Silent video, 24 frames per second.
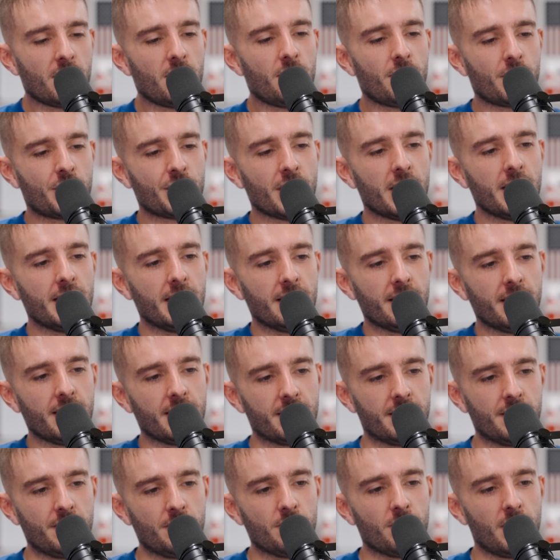for a lot of shiny
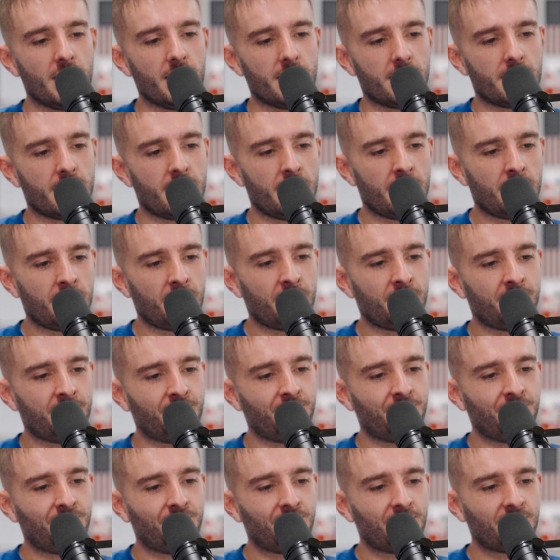things in your list.
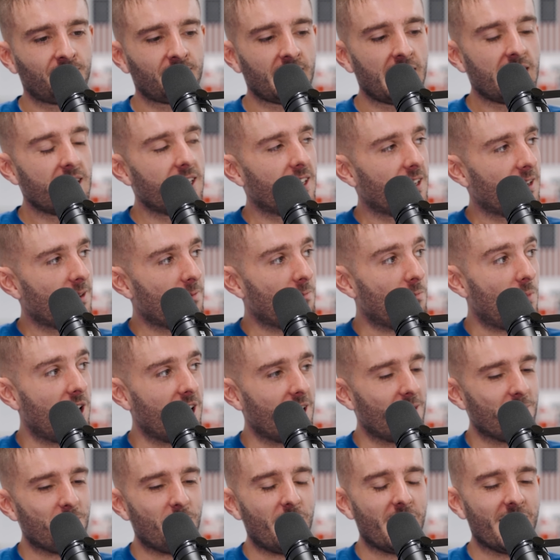Uh,
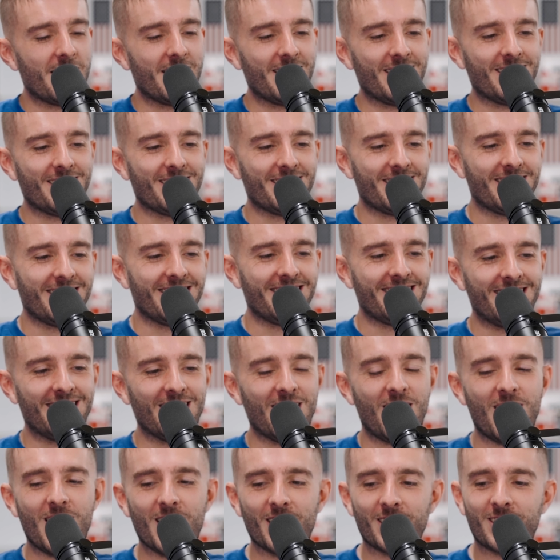my my
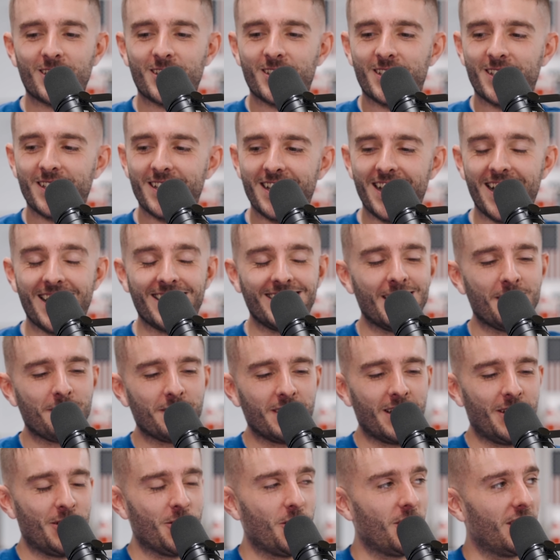last and
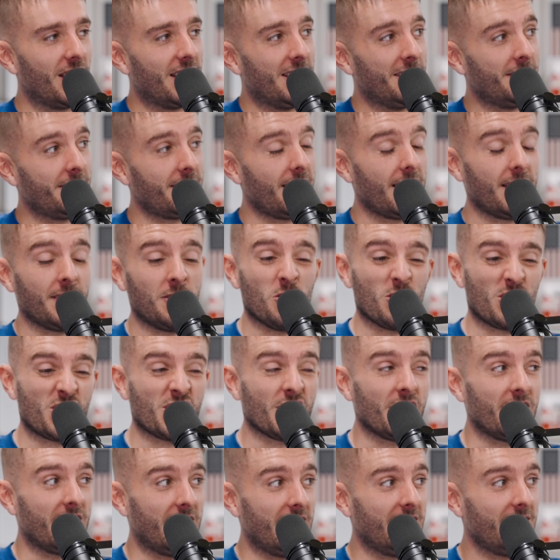definitely not least, and not
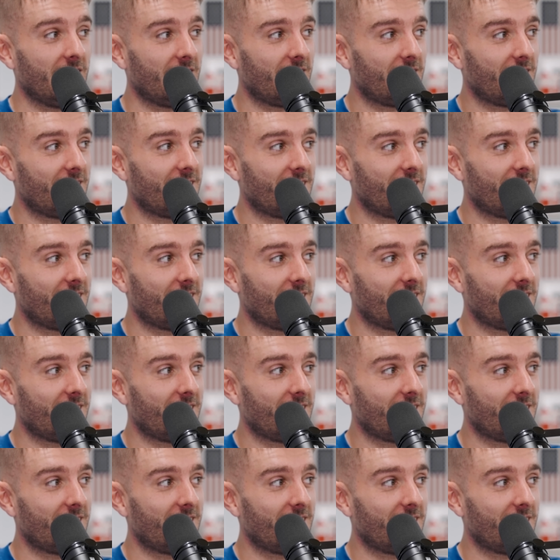shiny